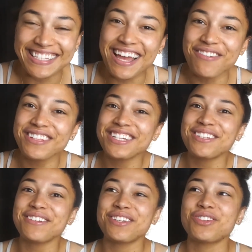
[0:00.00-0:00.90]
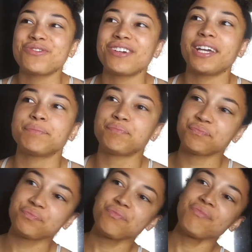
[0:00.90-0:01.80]
I really do enjoy
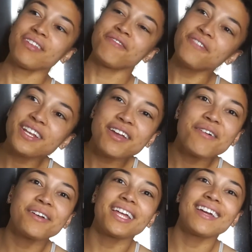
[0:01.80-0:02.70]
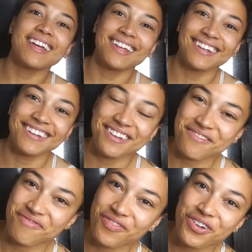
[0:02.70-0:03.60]
videoing and
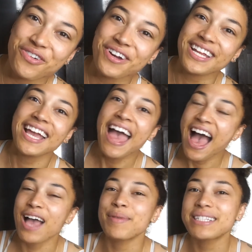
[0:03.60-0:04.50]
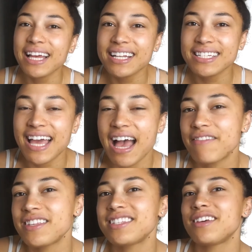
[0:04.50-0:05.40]
recording. I'm excited to
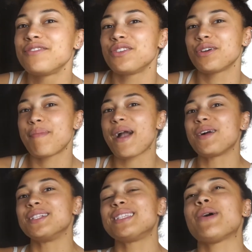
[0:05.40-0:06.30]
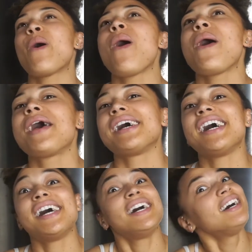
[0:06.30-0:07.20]
have this stuff to look back on. So
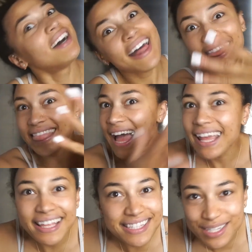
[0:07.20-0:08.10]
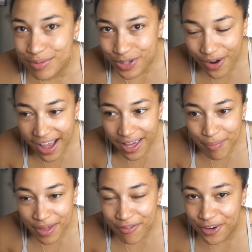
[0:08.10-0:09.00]
like and subscribe
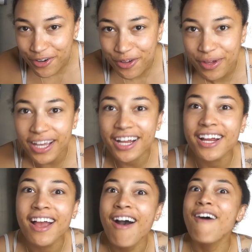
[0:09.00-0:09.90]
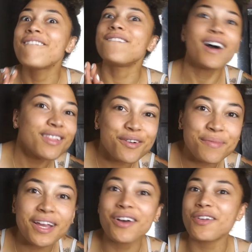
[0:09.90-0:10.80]
if you're new here. Follow
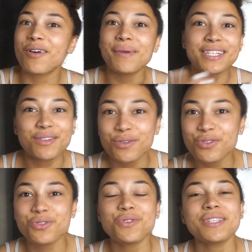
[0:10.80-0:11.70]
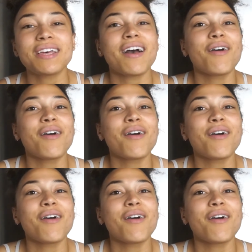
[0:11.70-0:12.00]
me on all my socials.